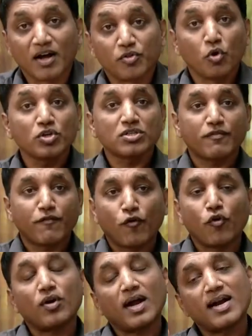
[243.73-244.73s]
Those are the
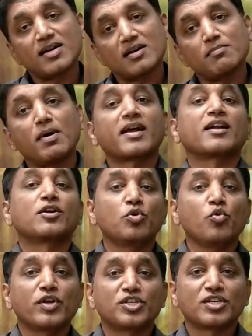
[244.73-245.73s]
4 under bucket 2,
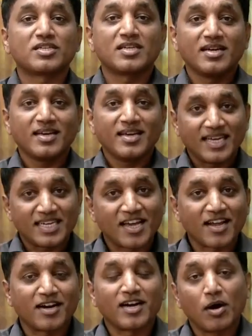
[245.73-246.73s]
which is yes,
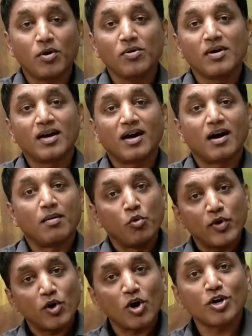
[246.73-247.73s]
here and now.
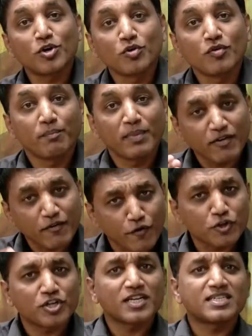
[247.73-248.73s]
Moving on to a bit of
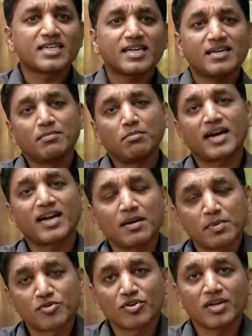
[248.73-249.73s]
futuristic, bucket
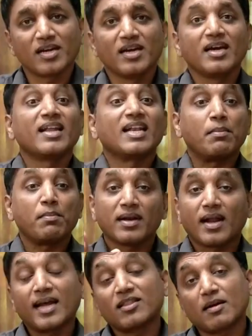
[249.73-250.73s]
number 3, number
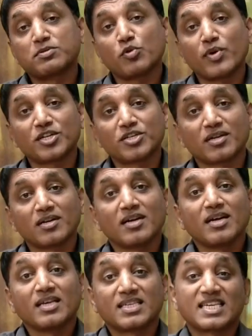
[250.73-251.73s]
9th observation,
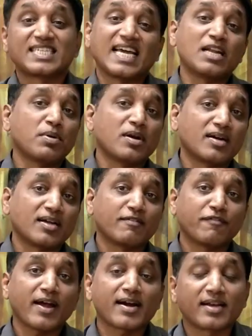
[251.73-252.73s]
sustainability. In
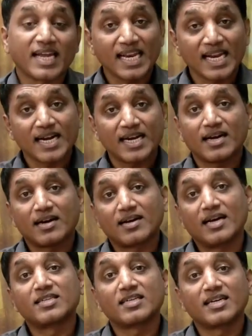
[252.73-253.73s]
fact, in India,
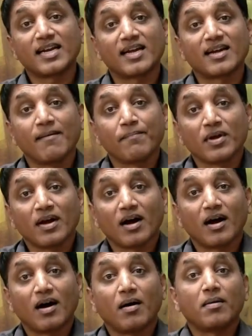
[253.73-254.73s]
considering
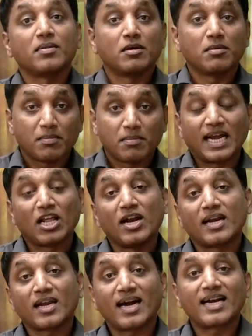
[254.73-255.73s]
the
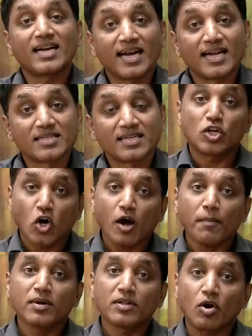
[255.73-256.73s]
regulatory guidelines,
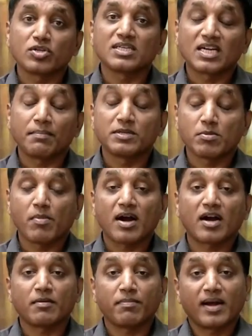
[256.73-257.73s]
top 1,000 companies with
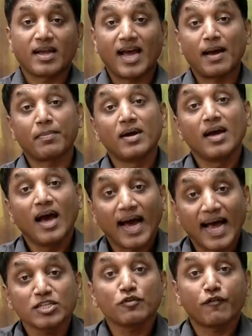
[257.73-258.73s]
market cap
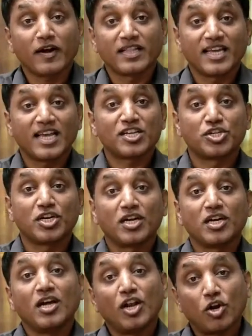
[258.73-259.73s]
has to file the
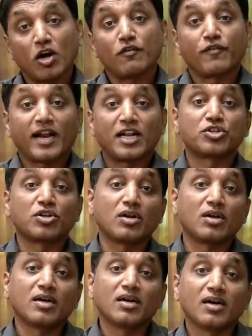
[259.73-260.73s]
ESG
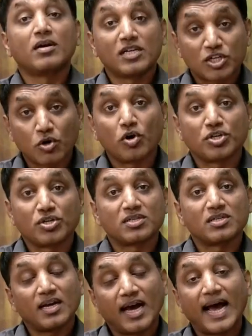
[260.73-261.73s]
non-financial
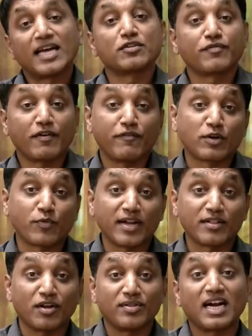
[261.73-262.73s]
disclosures as of
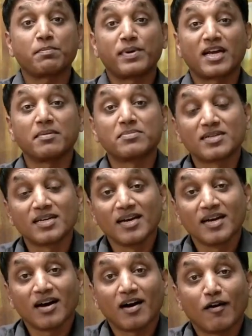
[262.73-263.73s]
FY23. That becomes
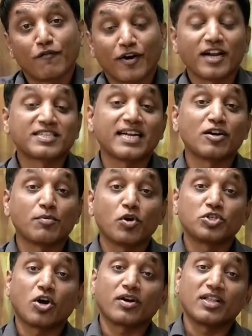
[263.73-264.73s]
front and center to
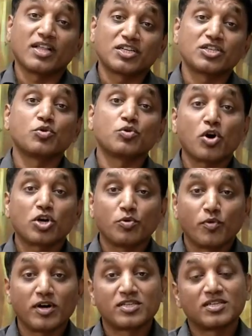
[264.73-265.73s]
most organizations to work
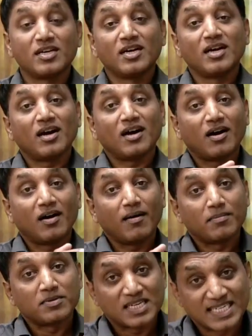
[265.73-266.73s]
towards
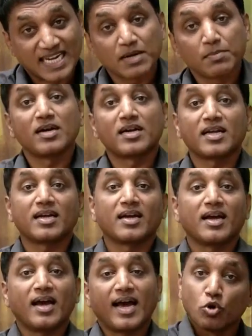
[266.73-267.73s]
sustainability.
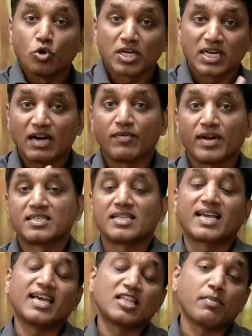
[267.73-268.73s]
Social governance is
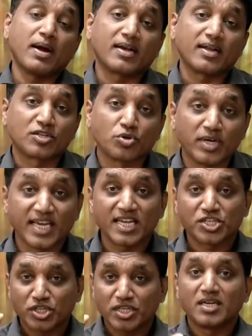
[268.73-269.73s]
the key thematic. So
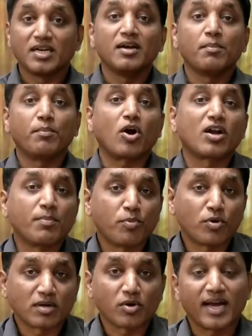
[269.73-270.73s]
ESG broadly
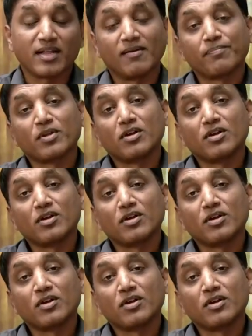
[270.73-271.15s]
put together.